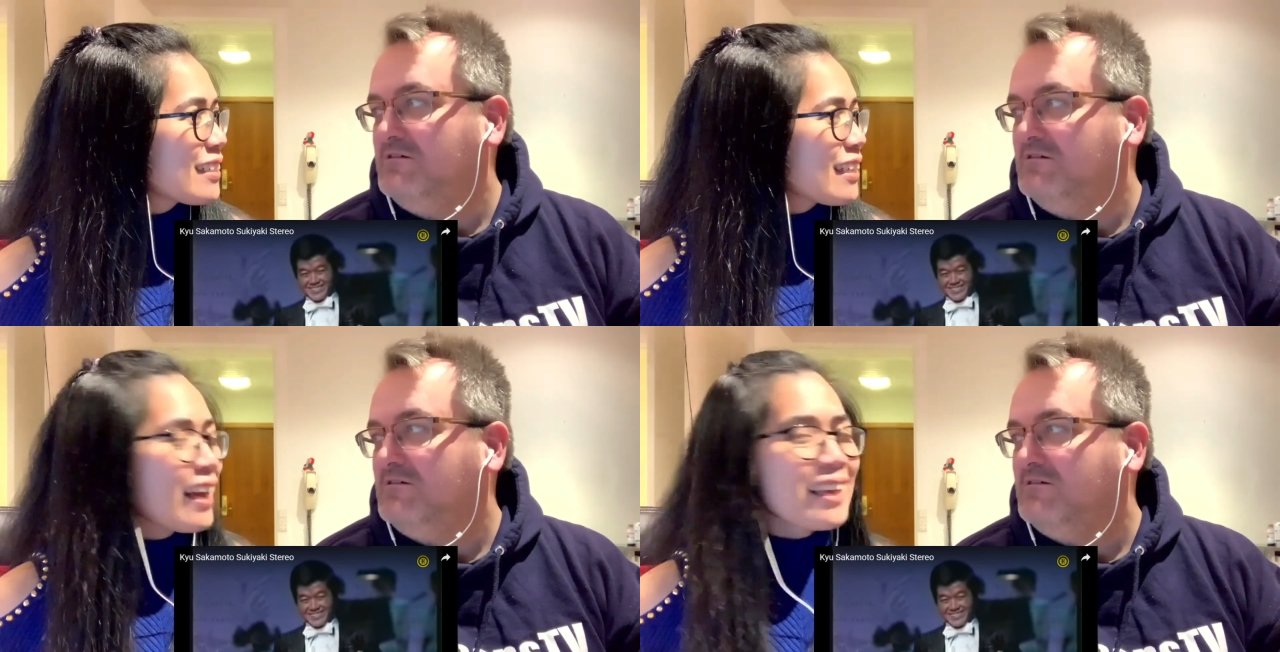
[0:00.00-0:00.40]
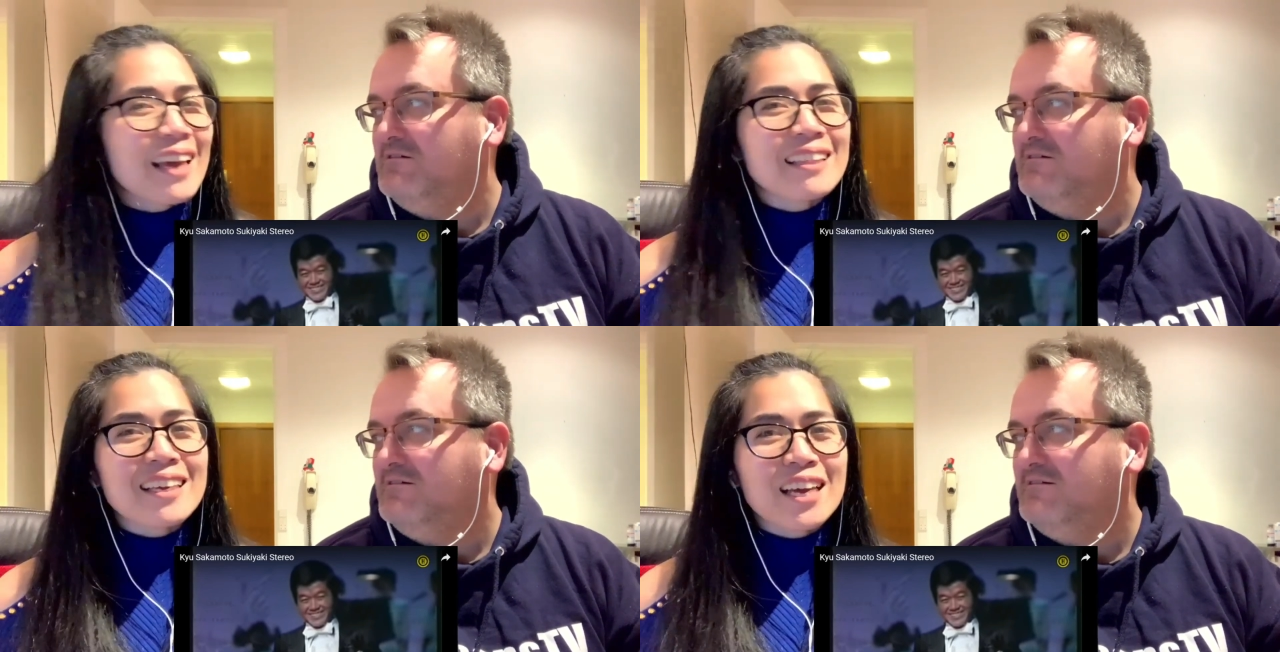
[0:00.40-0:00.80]
Speaker 1: I,
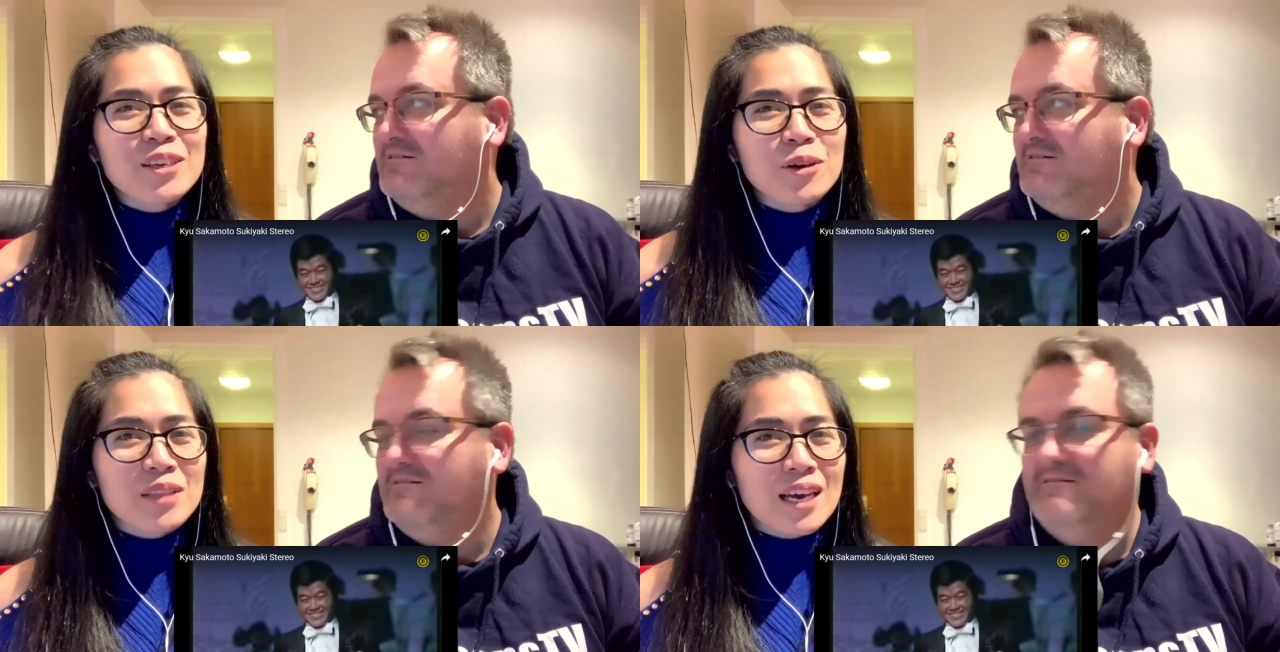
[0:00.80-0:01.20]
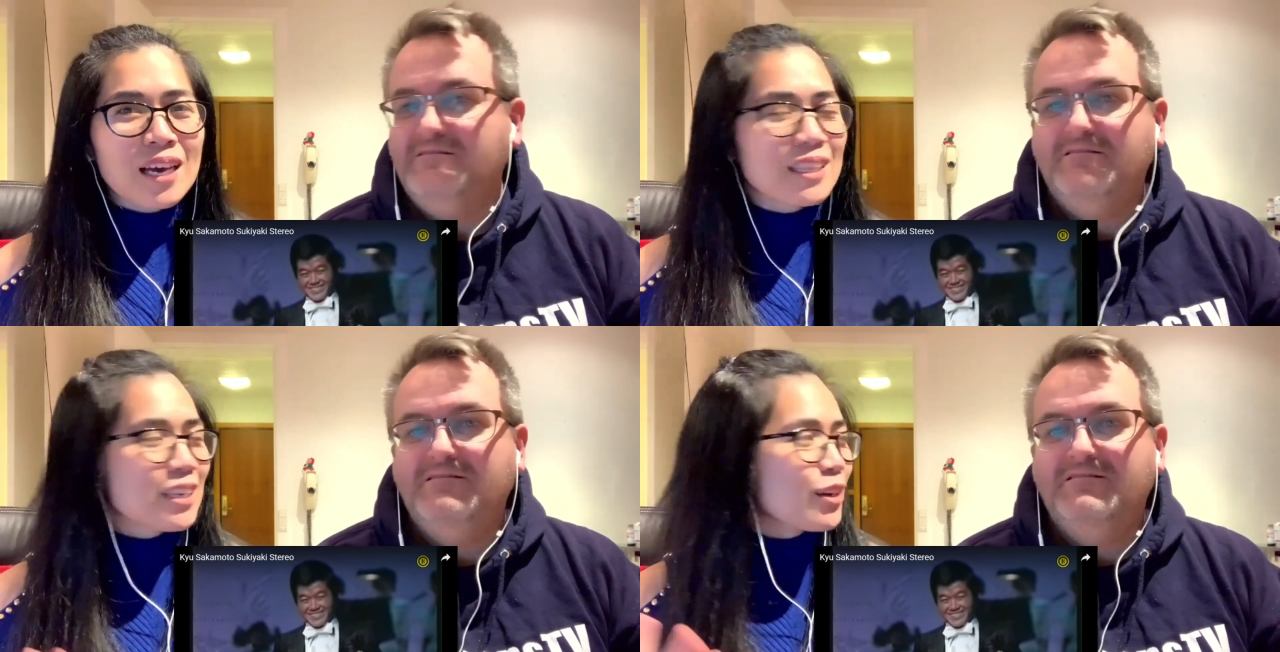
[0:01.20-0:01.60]
I think I know the,
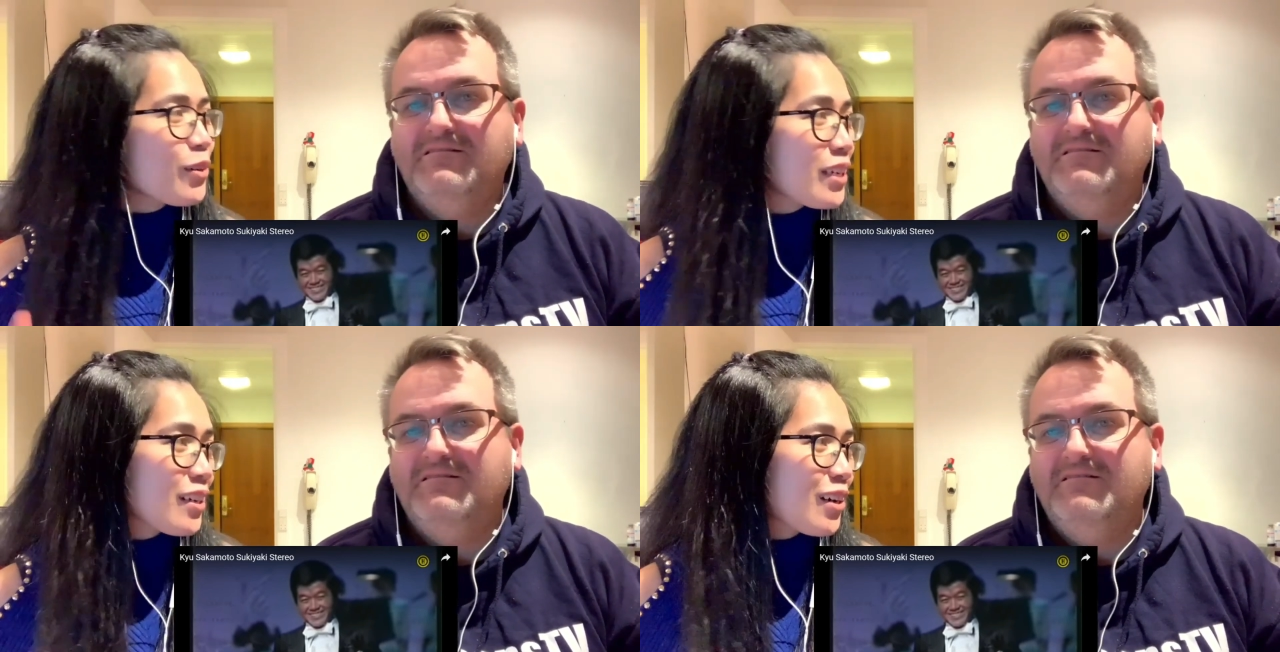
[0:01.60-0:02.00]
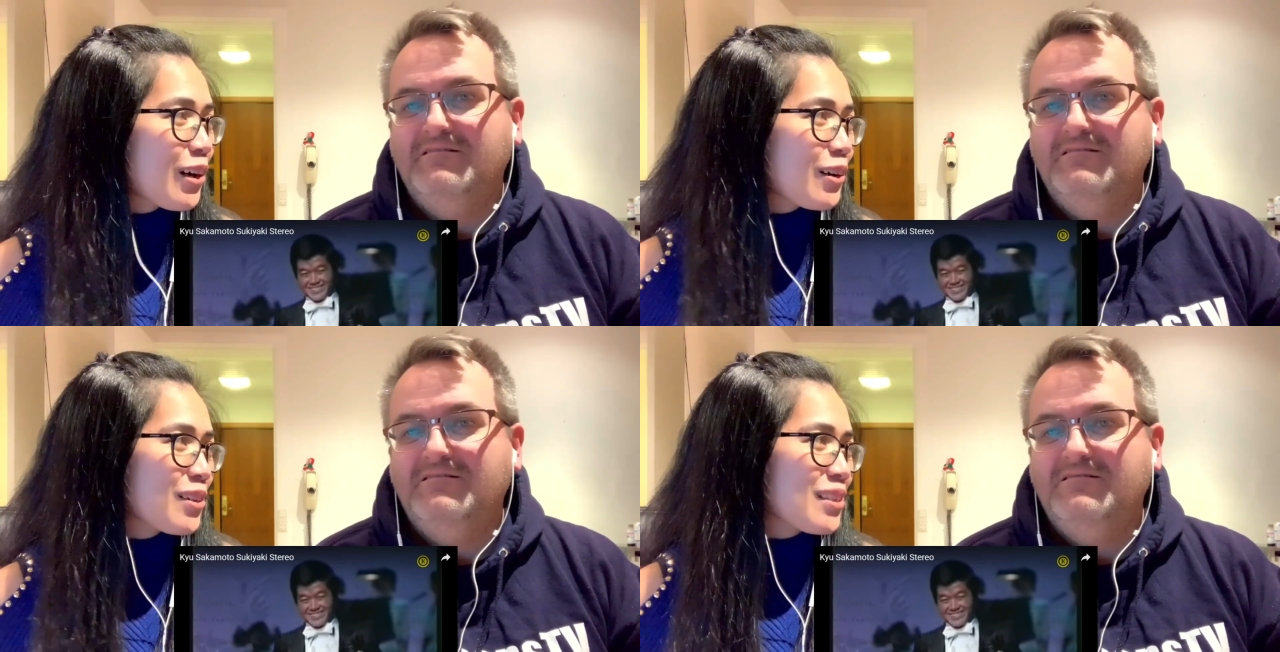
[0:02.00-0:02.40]
the only the
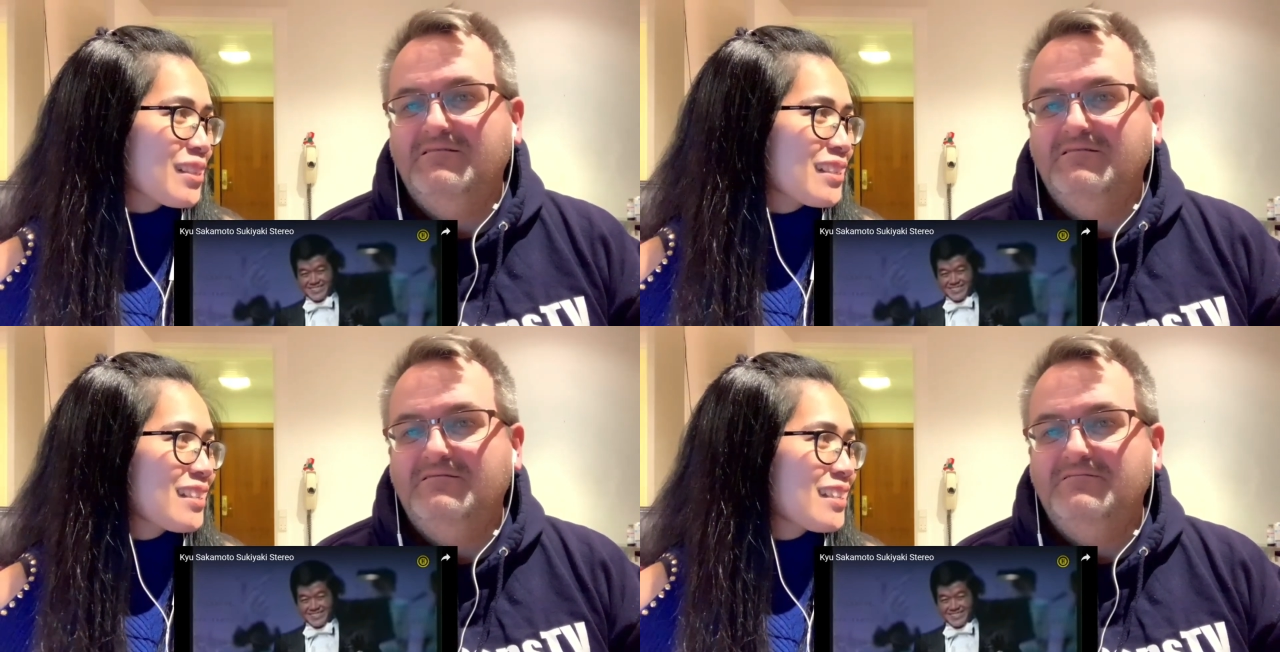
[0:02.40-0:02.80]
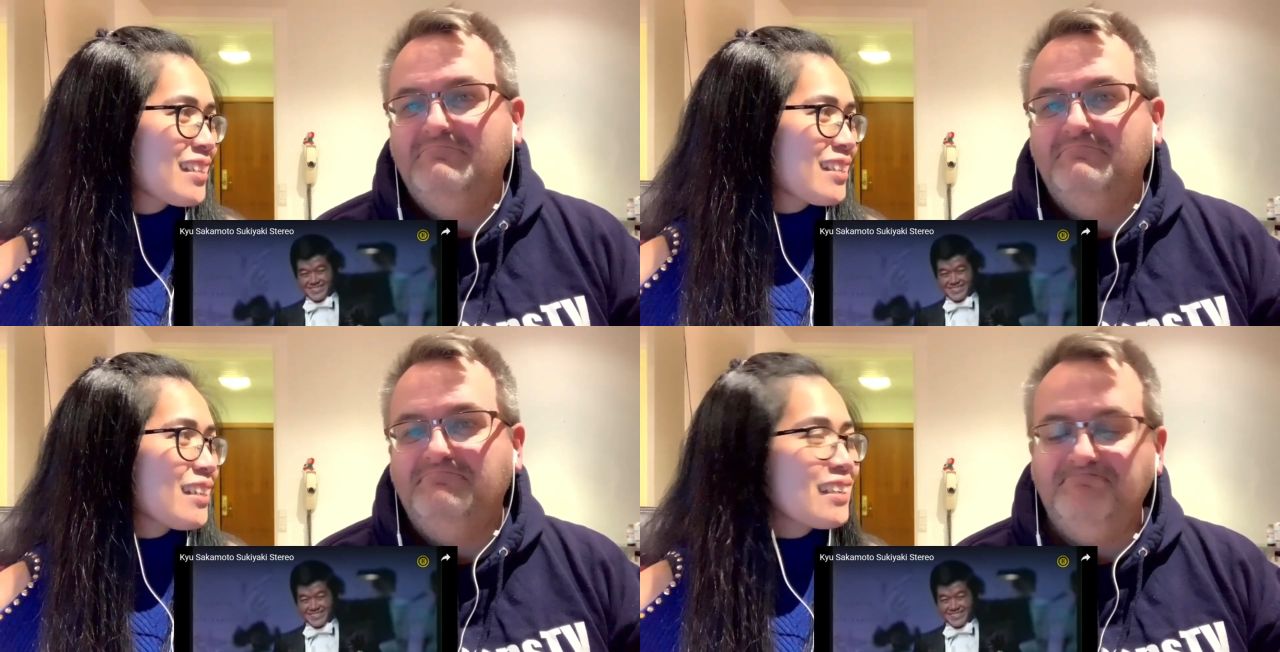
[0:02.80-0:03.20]
chorus.
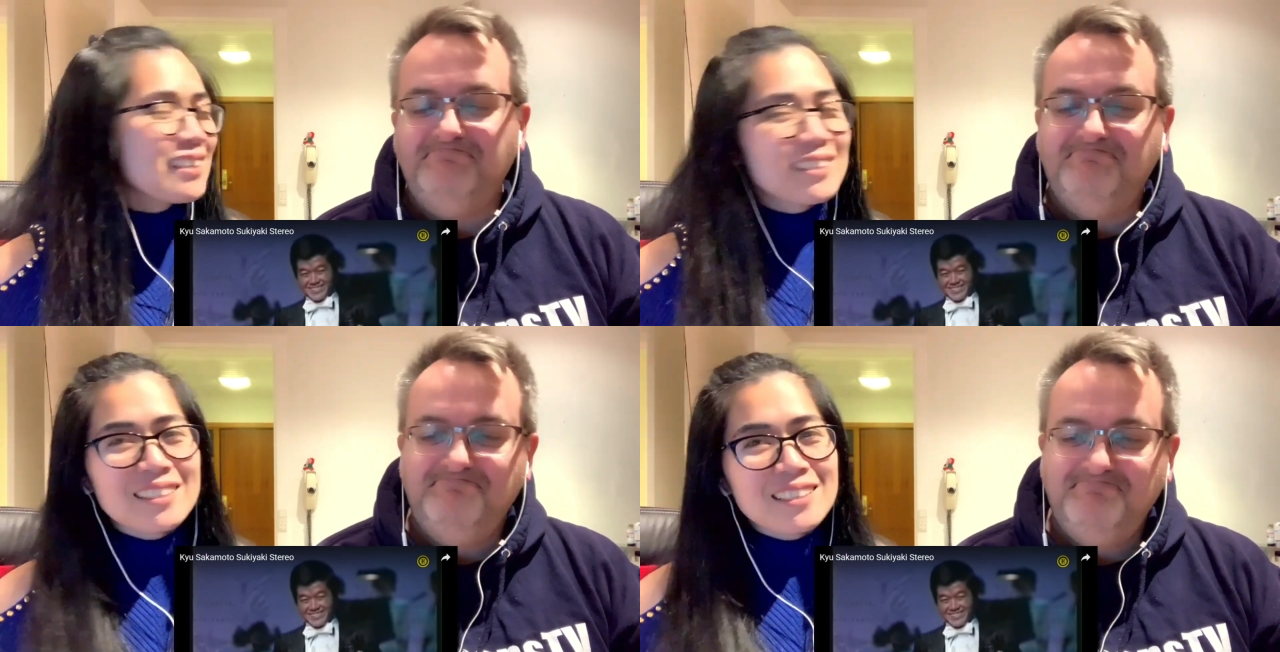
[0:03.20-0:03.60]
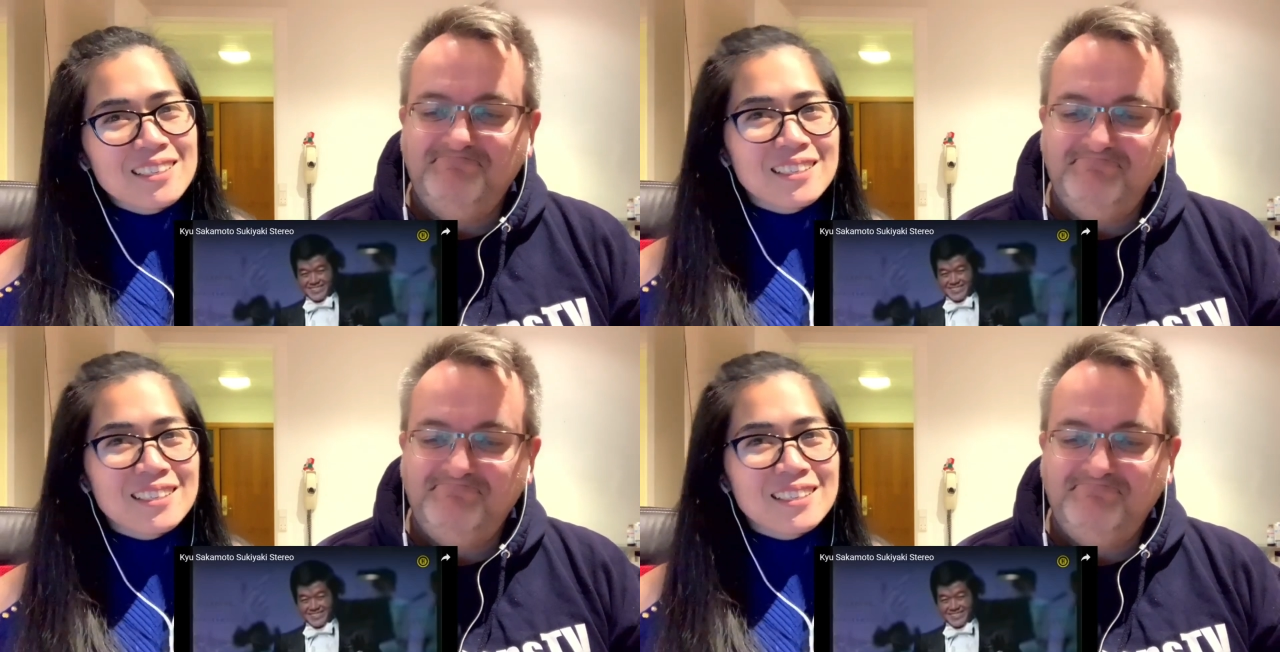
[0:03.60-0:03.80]
Mm -hmm.